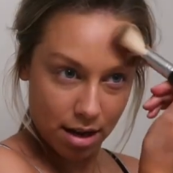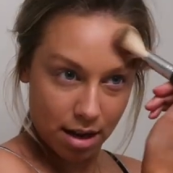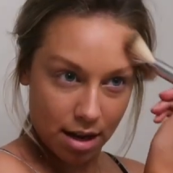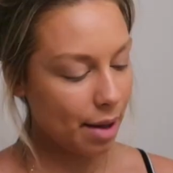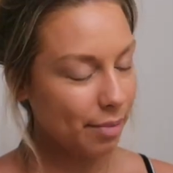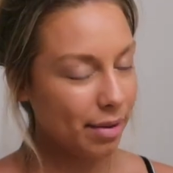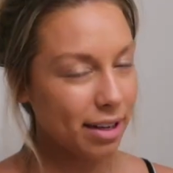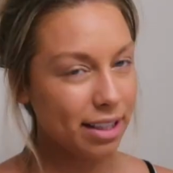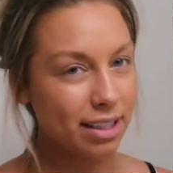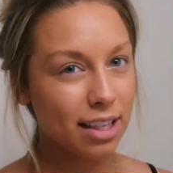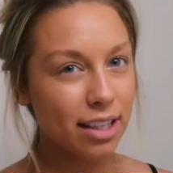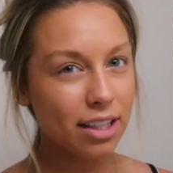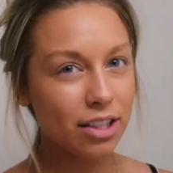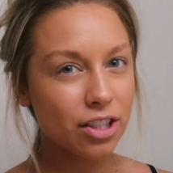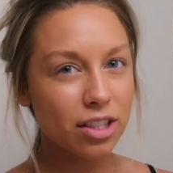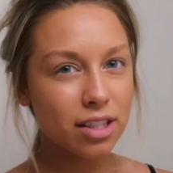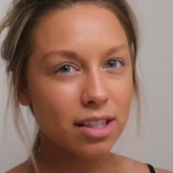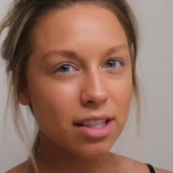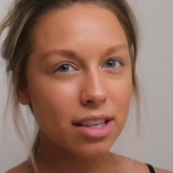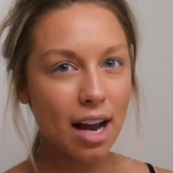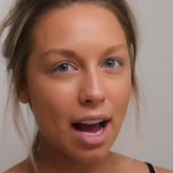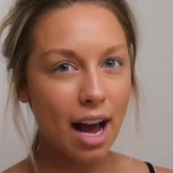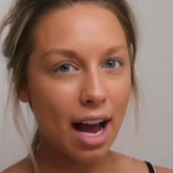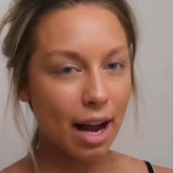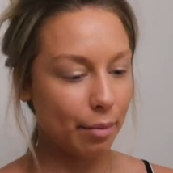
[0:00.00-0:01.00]
I'm gonna take just
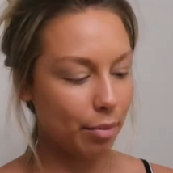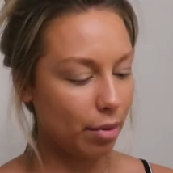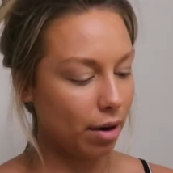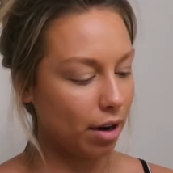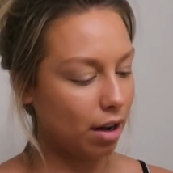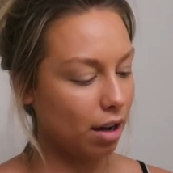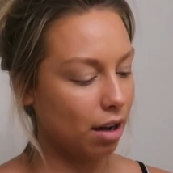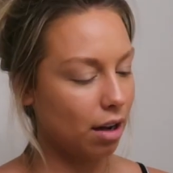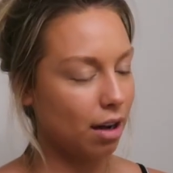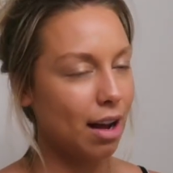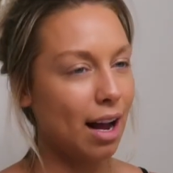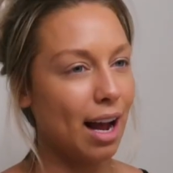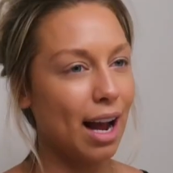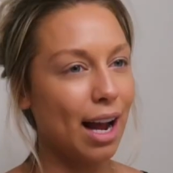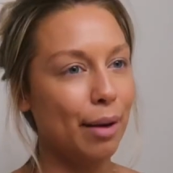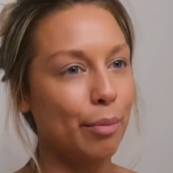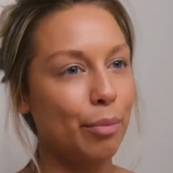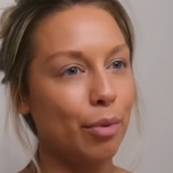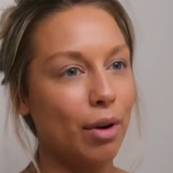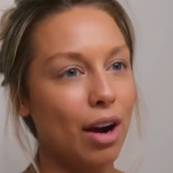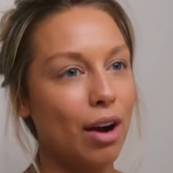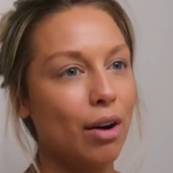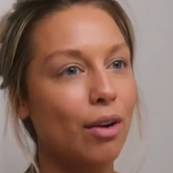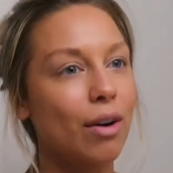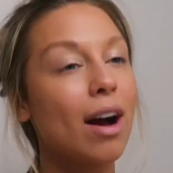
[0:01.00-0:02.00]
an eyebrow,
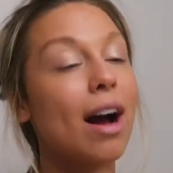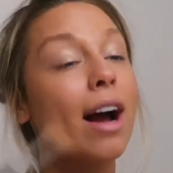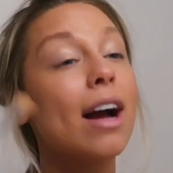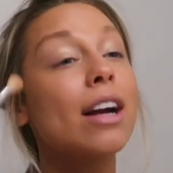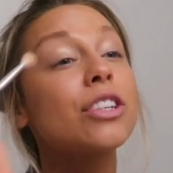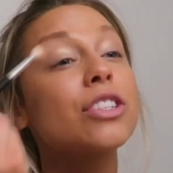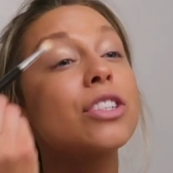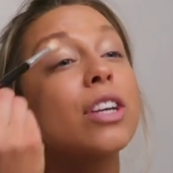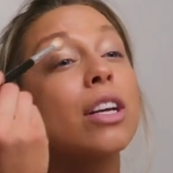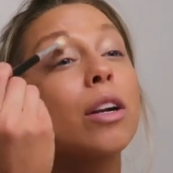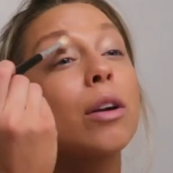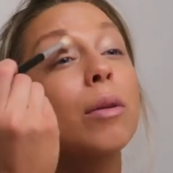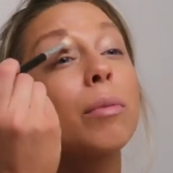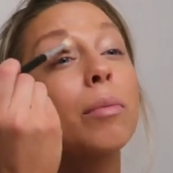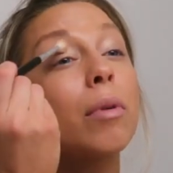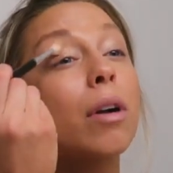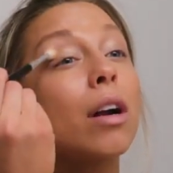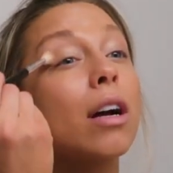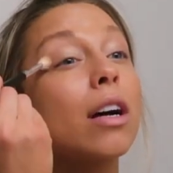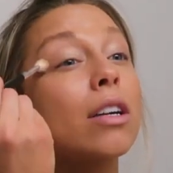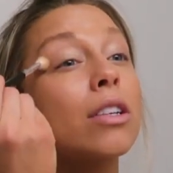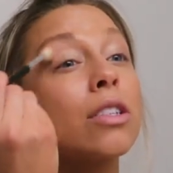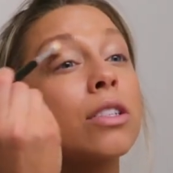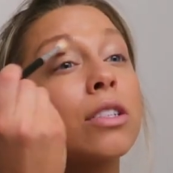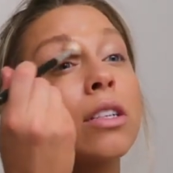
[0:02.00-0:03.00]
eyebrow eyeshadow
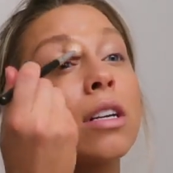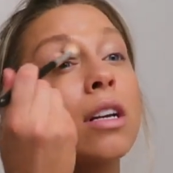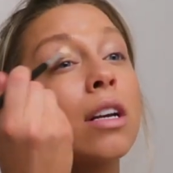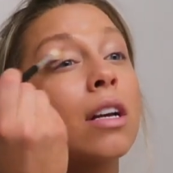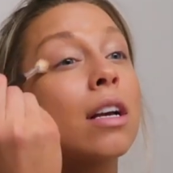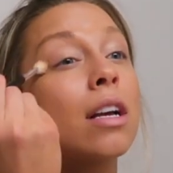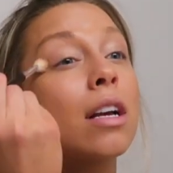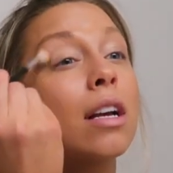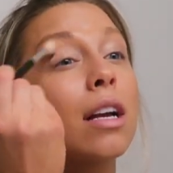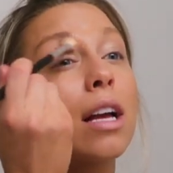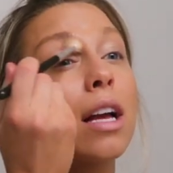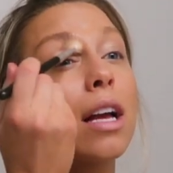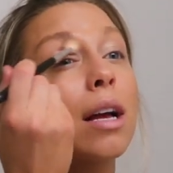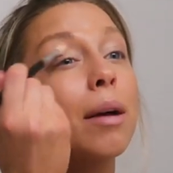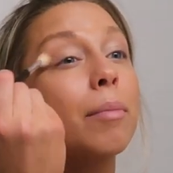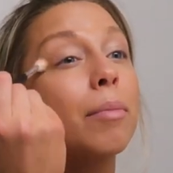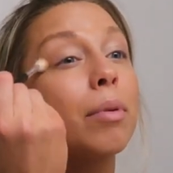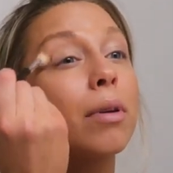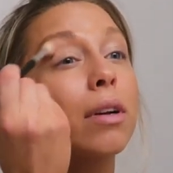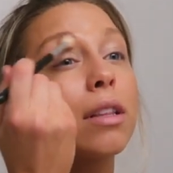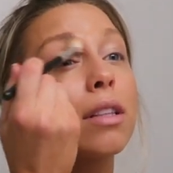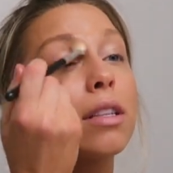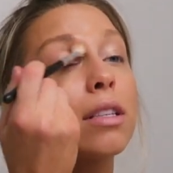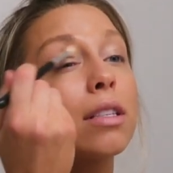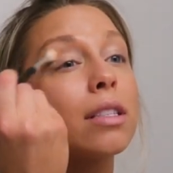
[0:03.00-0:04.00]
brush and
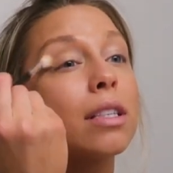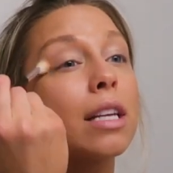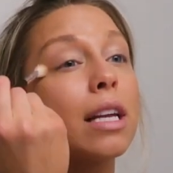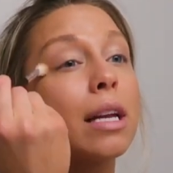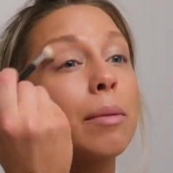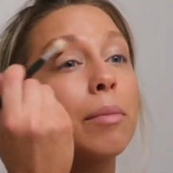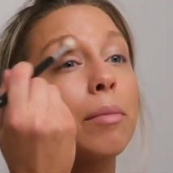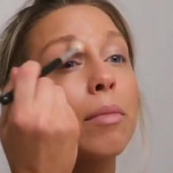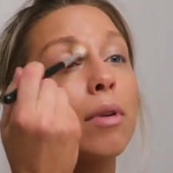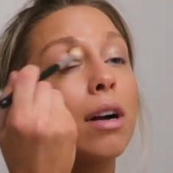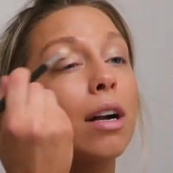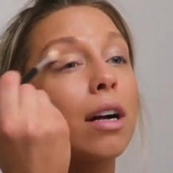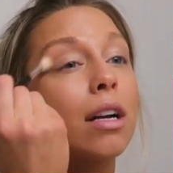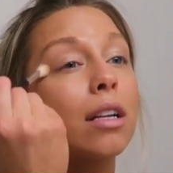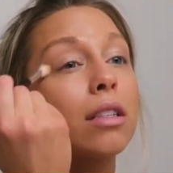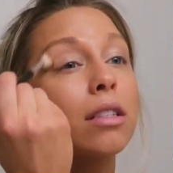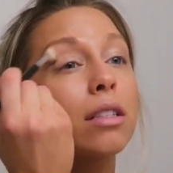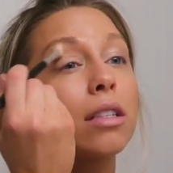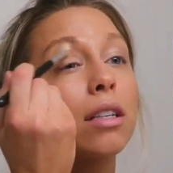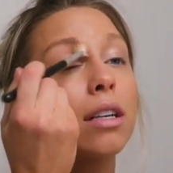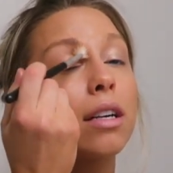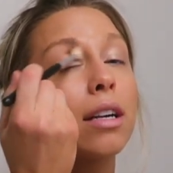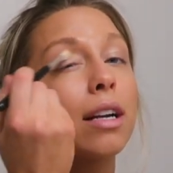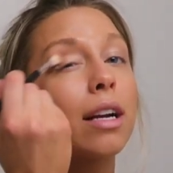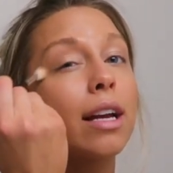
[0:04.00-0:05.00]
put the same
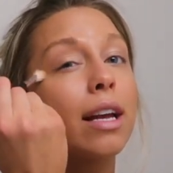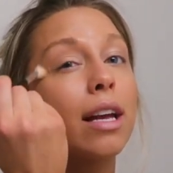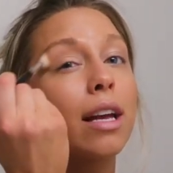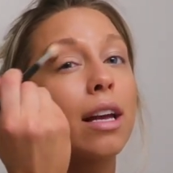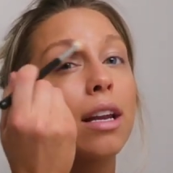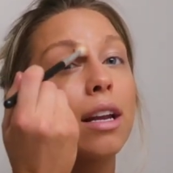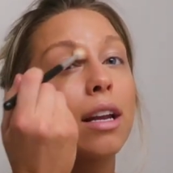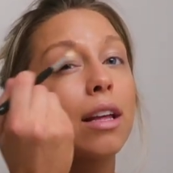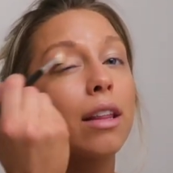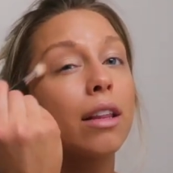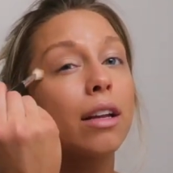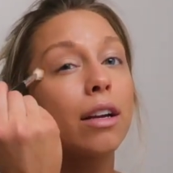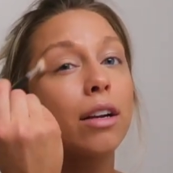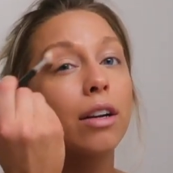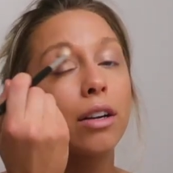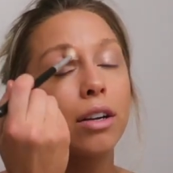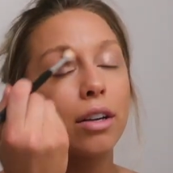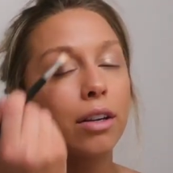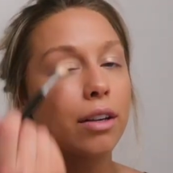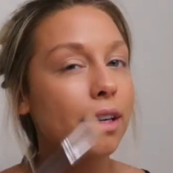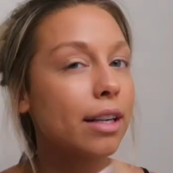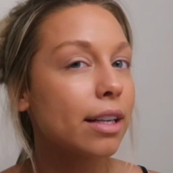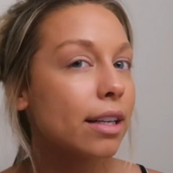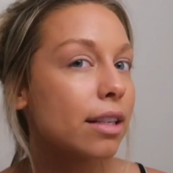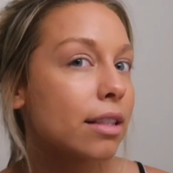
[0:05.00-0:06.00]
bronzer in the
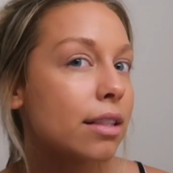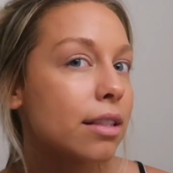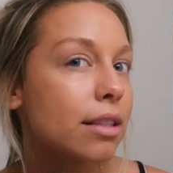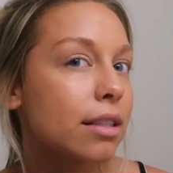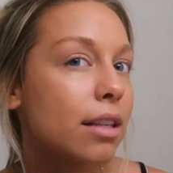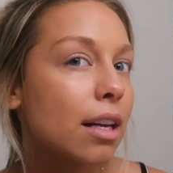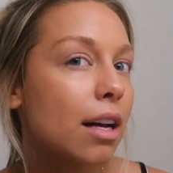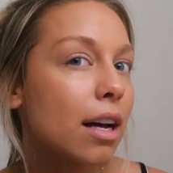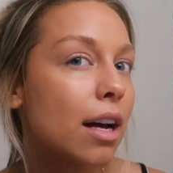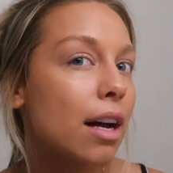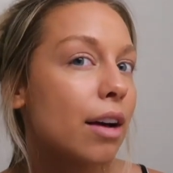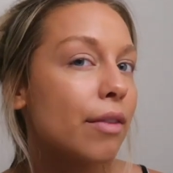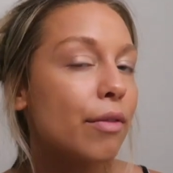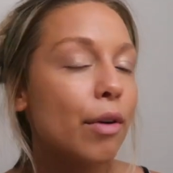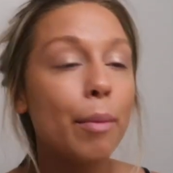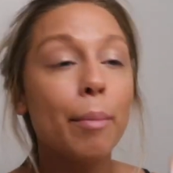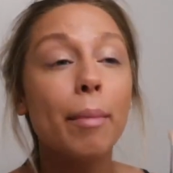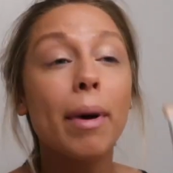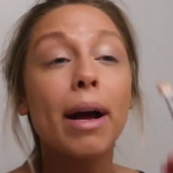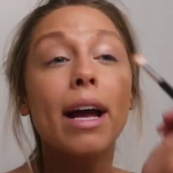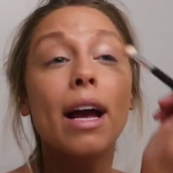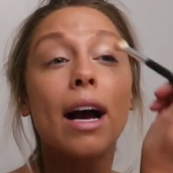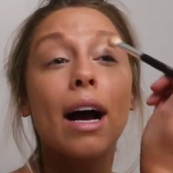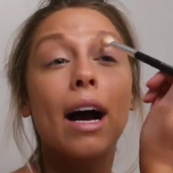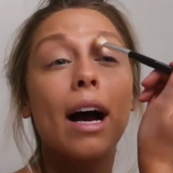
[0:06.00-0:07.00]
crease of
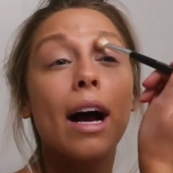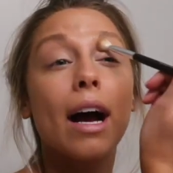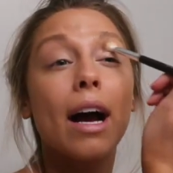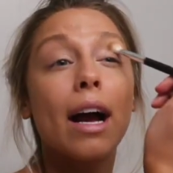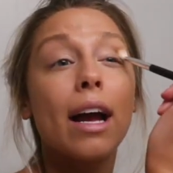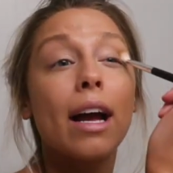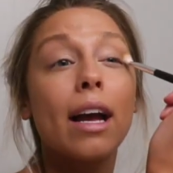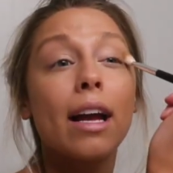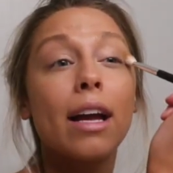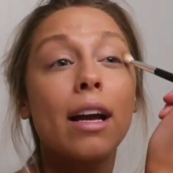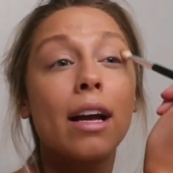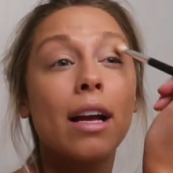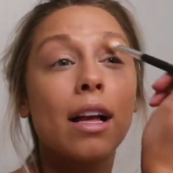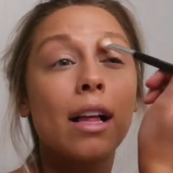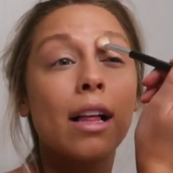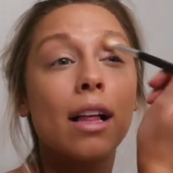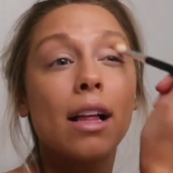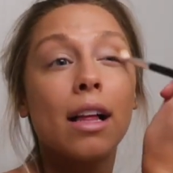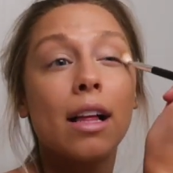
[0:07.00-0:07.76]
my eye,